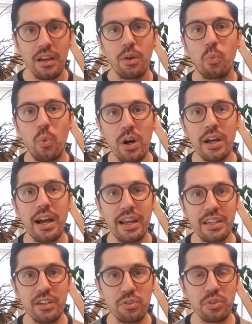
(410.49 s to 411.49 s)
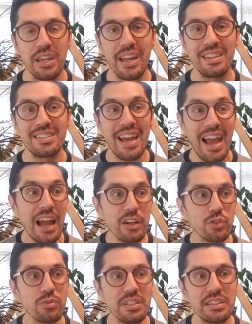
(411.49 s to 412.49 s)
what I can create, to
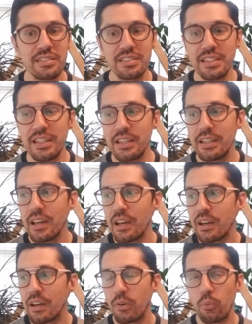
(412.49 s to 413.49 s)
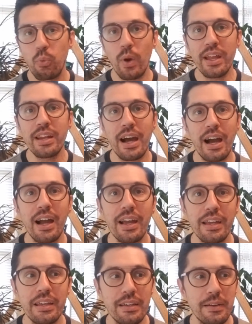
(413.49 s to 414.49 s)
actually see when
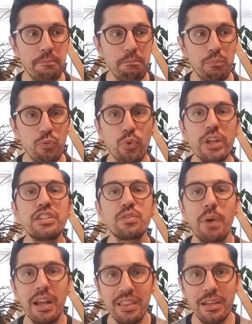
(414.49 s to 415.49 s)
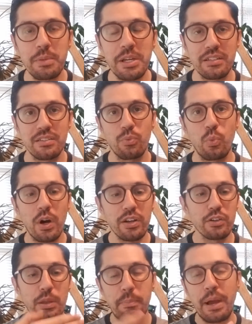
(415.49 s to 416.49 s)
I reach my limits, what
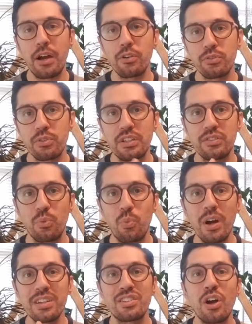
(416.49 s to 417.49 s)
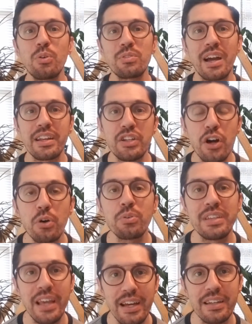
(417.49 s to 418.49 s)
are the boundaries, what don't I know
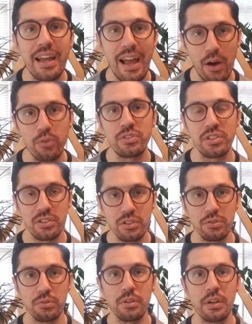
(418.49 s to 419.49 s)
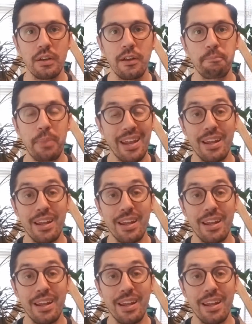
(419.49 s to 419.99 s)
yet how to do. And I'm